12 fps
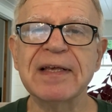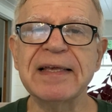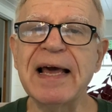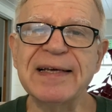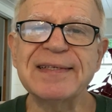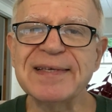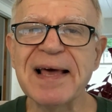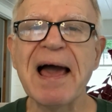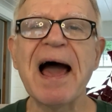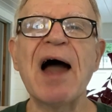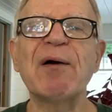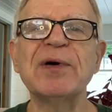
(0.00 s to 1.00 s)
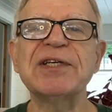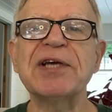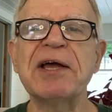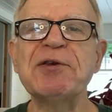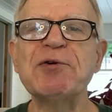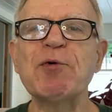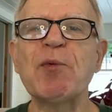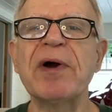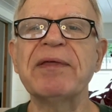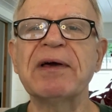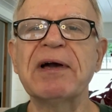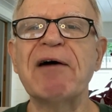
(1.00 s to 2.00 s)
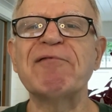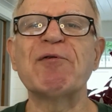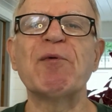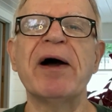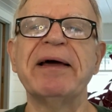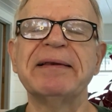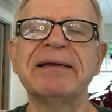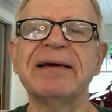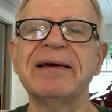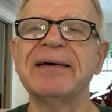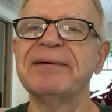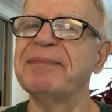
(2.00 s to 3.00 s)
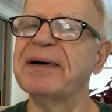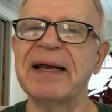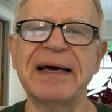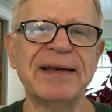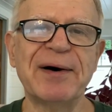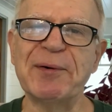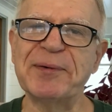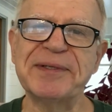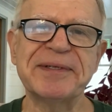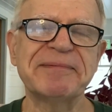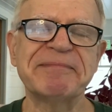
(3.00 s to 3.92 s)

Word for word: Yes, I wish I knew where the cover went, but I don't.